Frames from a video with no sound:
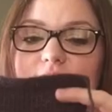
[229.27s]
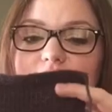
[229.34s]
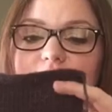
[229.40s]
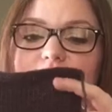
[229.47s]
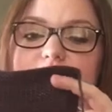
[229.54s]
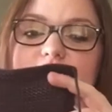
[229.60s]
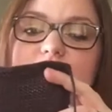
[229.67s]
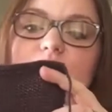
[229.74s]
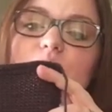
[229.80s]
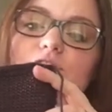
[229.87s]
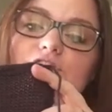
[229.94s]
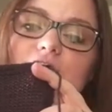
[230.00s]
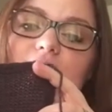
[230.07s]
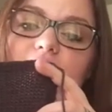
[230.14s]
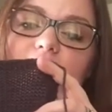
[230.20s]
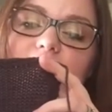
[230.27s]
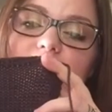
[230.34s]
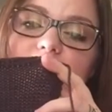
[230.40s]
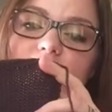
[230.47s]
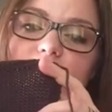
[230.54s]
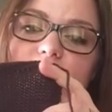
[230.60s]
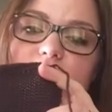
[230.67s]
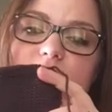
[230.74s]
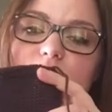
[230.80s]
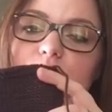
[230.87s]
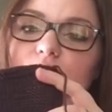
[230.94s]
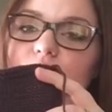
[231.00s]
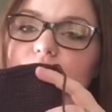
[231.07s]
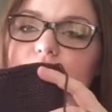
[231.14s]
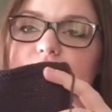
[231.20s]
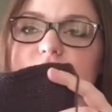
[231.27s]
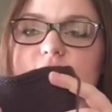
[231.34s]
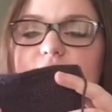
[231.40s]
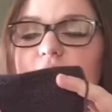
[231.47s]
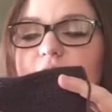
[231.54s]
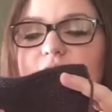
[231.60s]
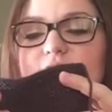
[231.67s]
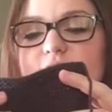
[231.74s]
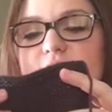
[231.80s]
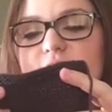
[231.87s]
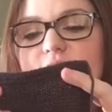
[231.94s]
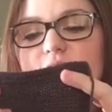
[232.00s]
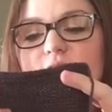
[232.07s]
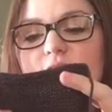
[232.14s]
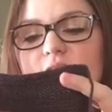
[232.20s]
It's squishy and smooth and soft, and